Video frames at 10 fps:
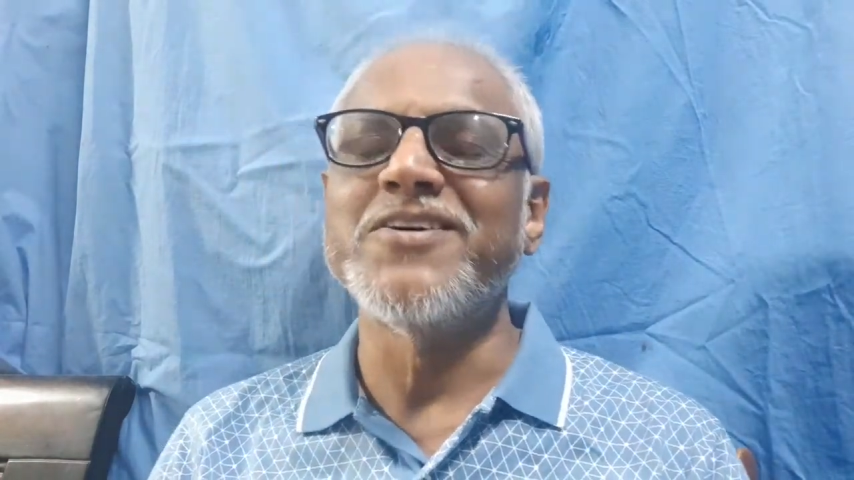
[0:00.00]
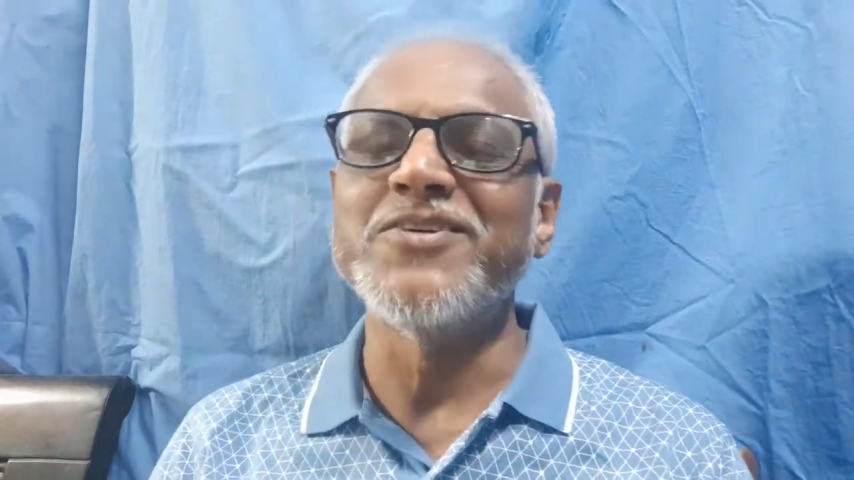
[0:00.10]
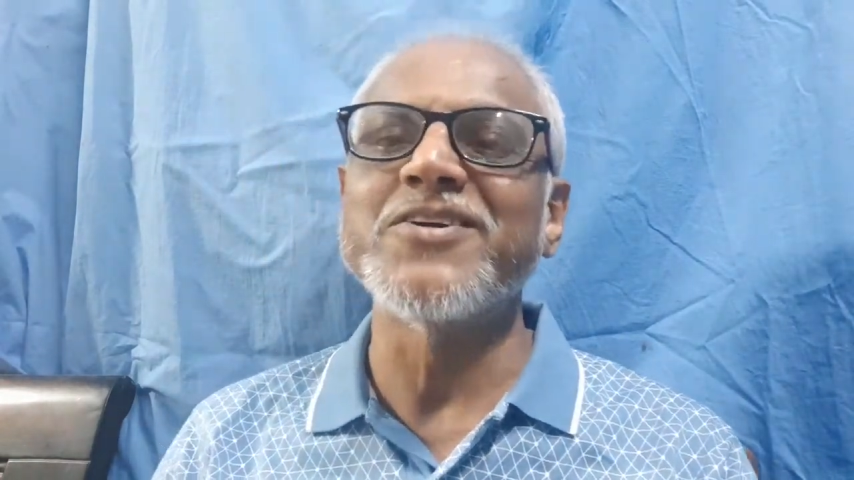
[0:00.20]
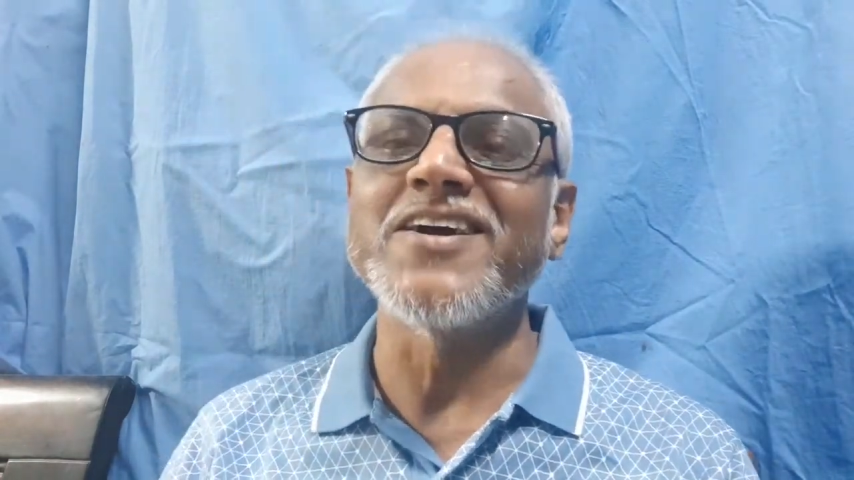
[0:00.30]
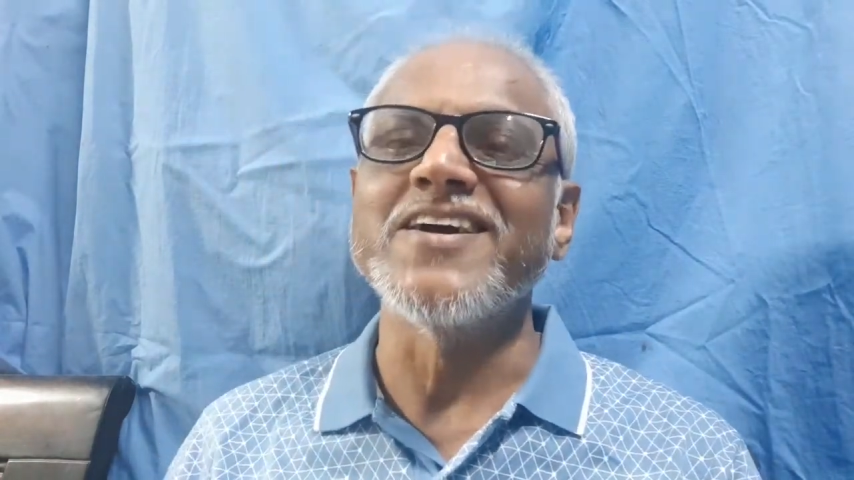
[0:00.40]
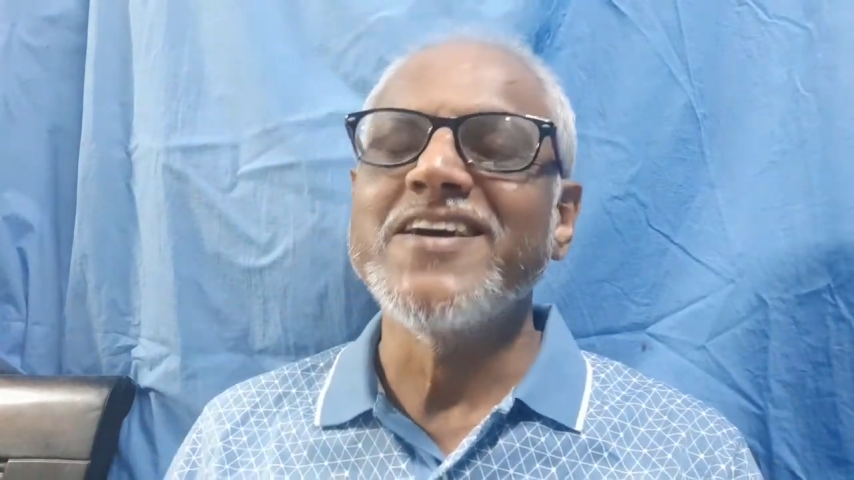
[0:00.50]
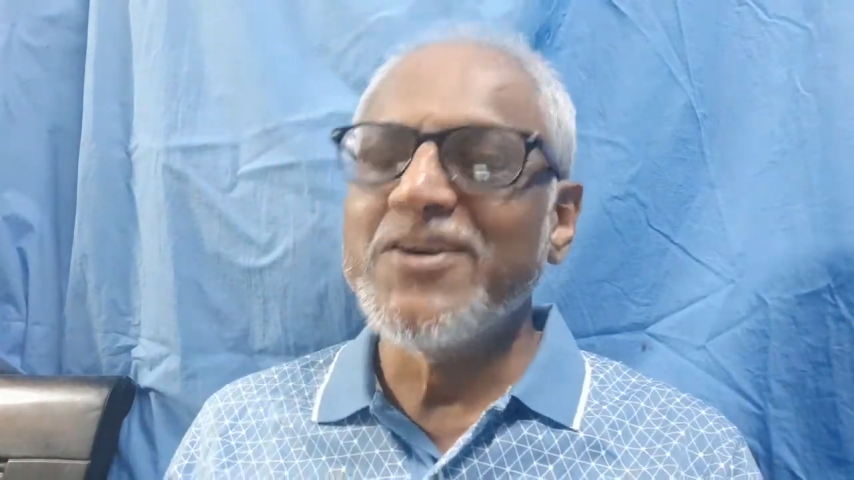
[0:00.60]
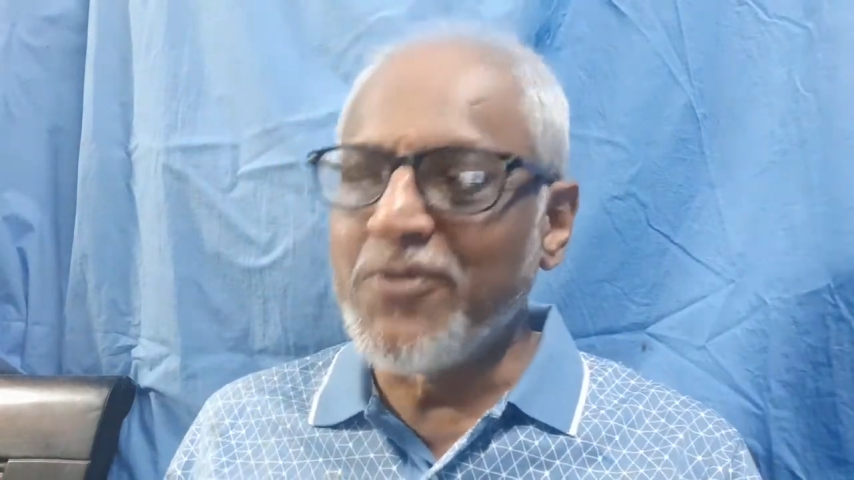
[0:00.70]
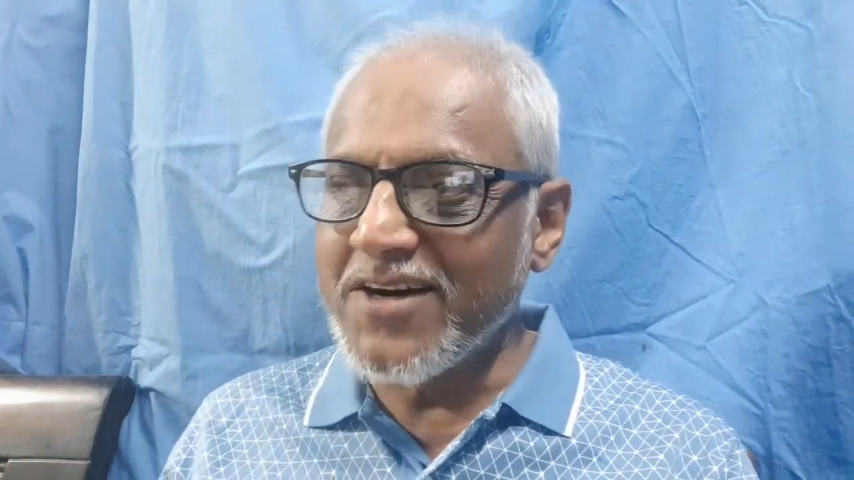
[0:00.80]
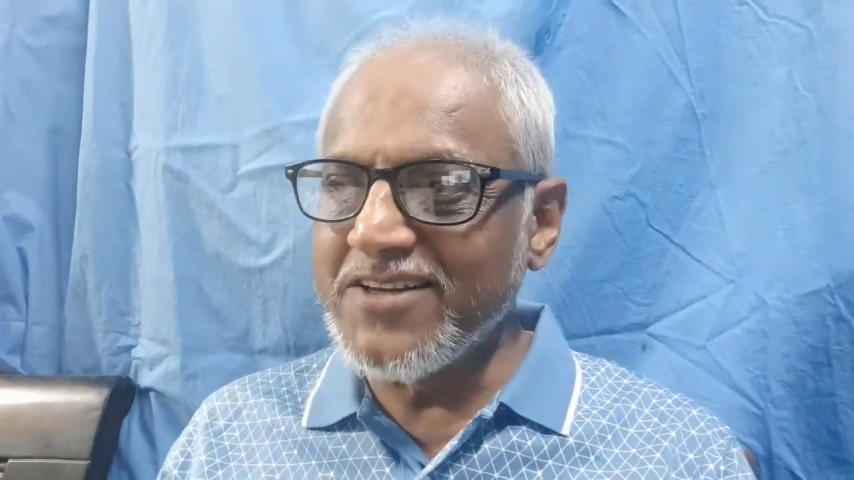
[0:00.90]
Okay,
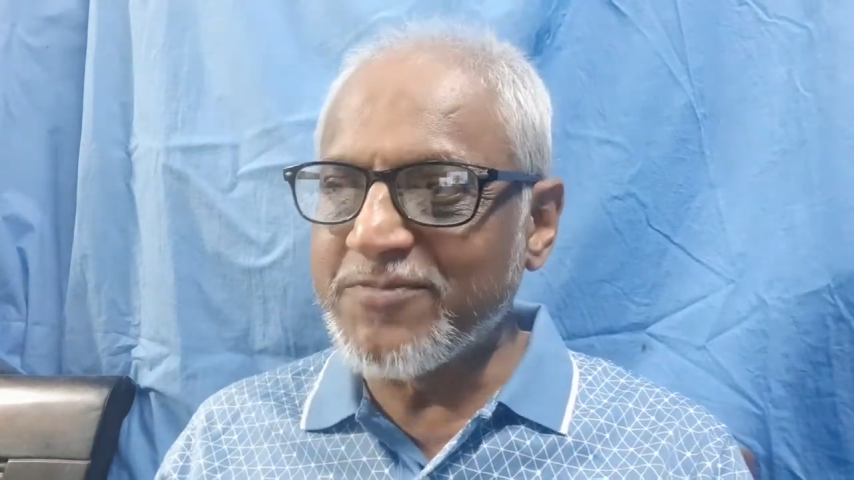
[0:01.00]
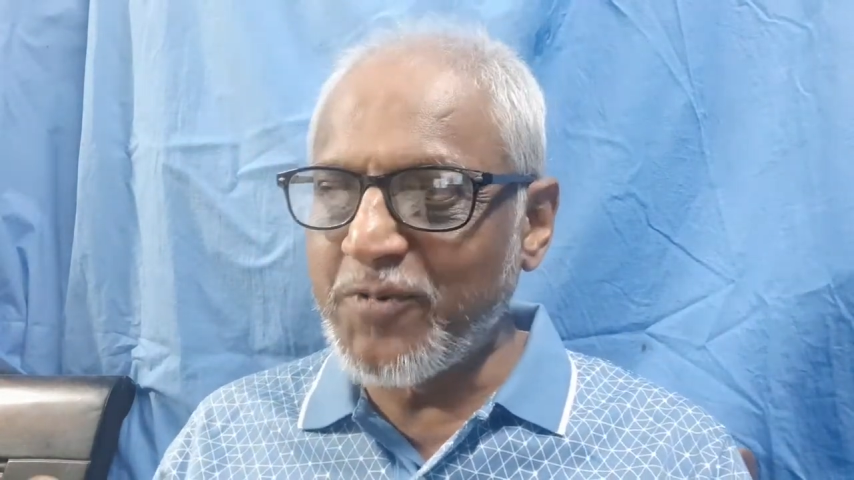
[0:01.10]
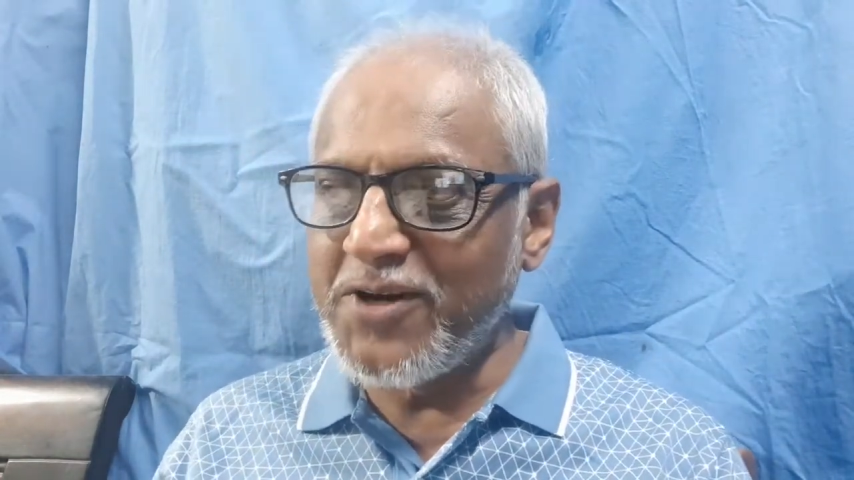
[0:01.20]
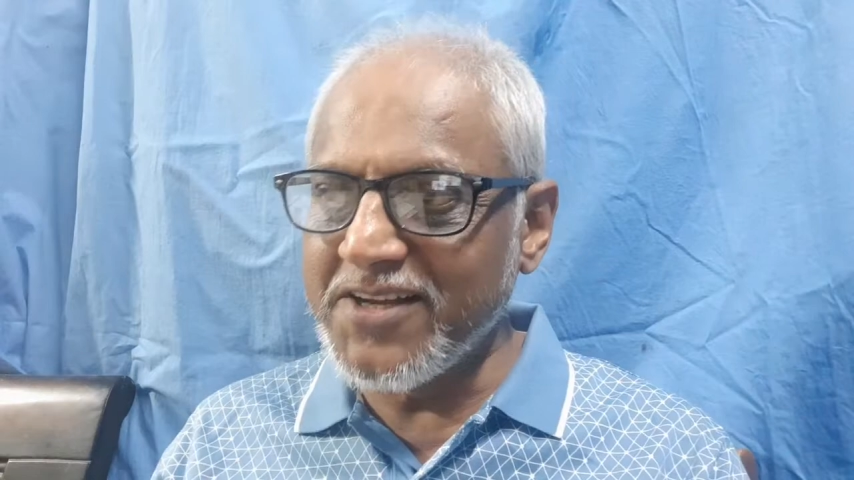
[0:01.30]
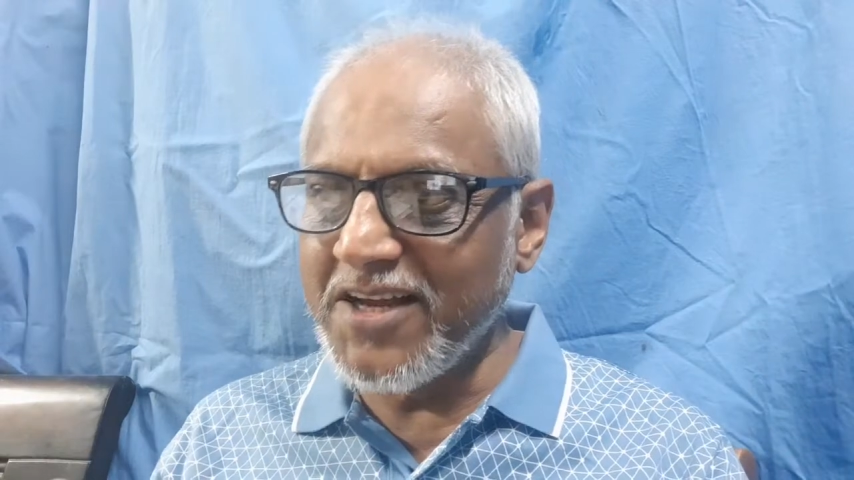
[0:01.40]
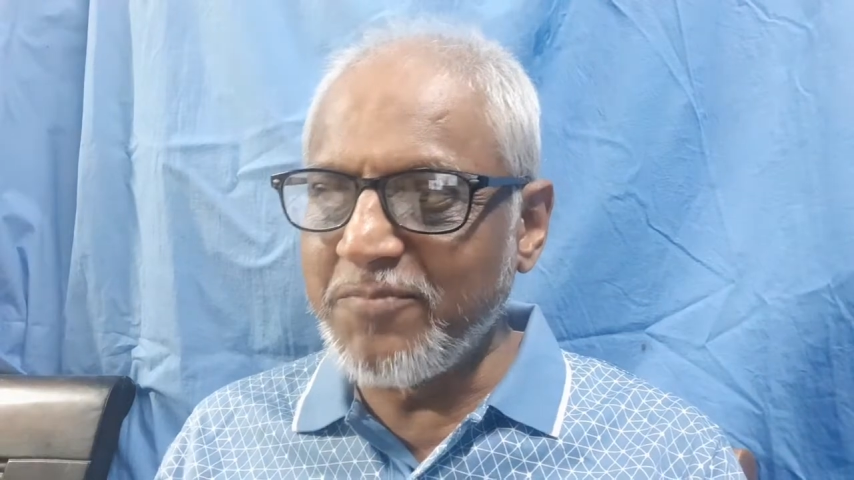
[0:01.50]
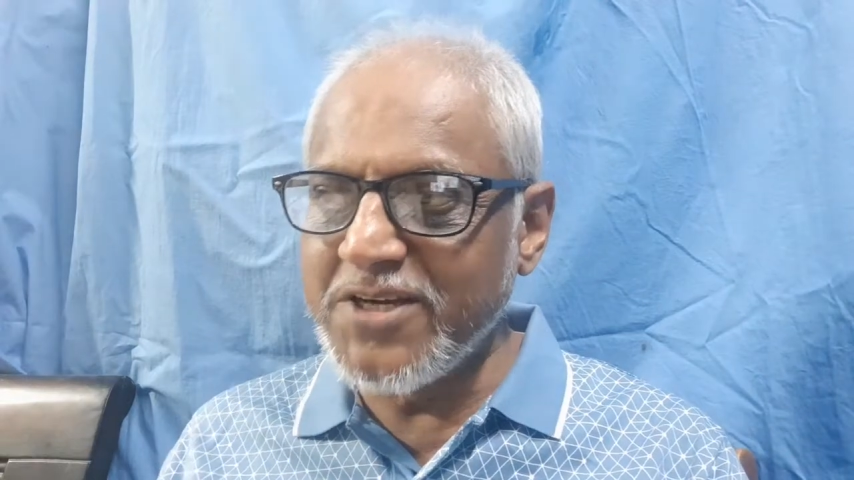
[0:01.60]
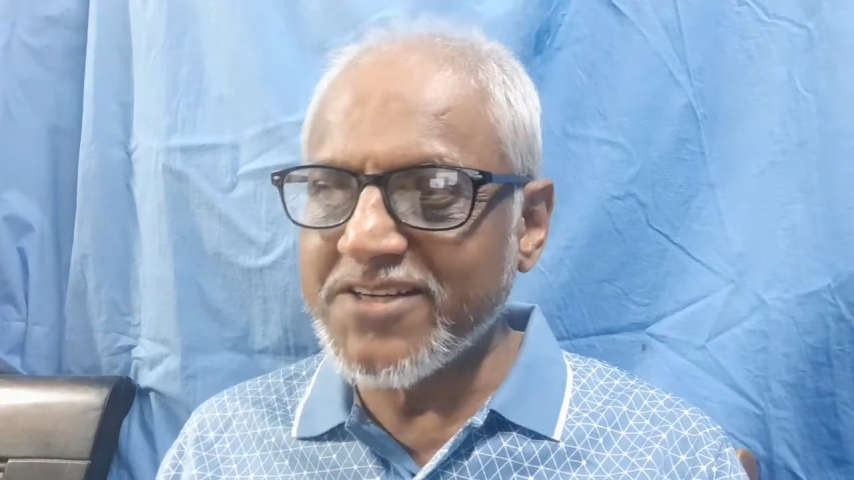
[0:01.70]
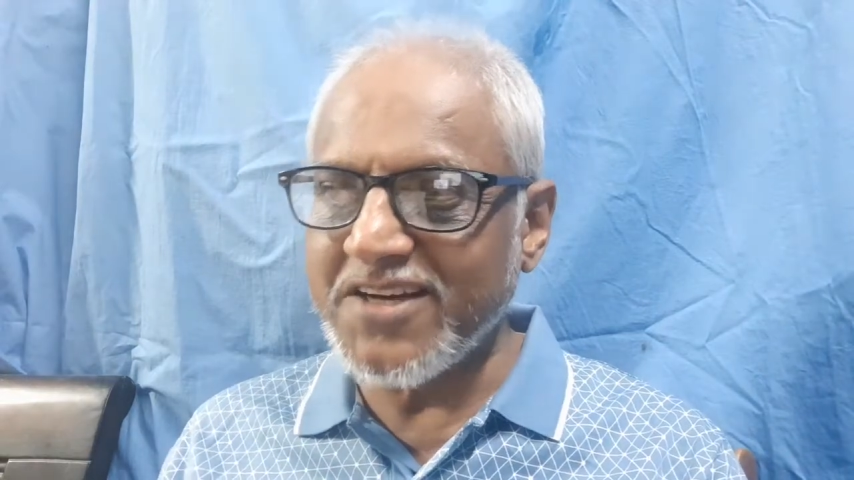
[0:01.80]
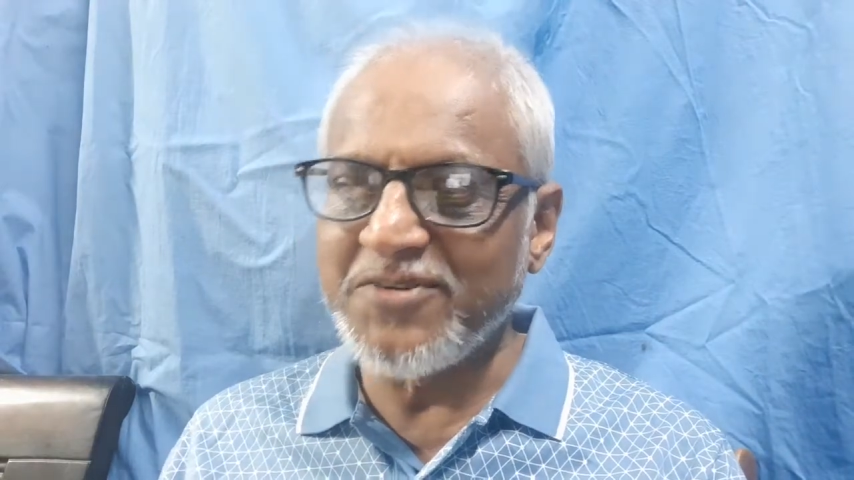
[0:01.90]
what is political
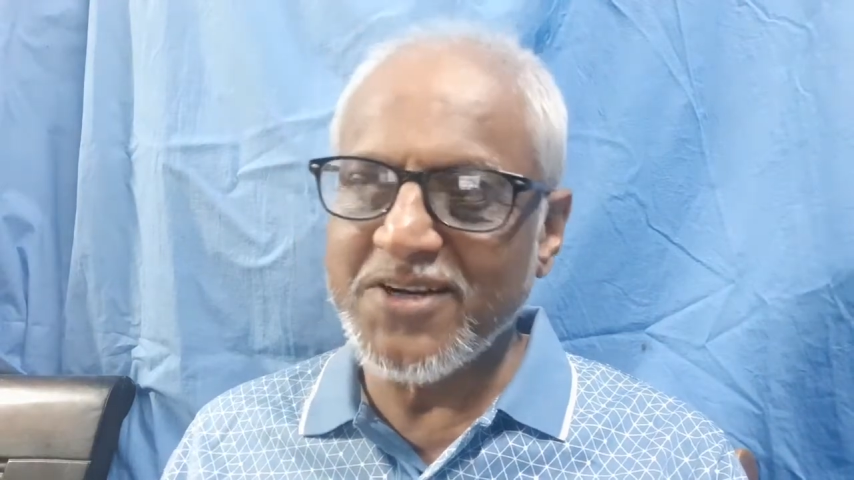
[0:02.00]
mission?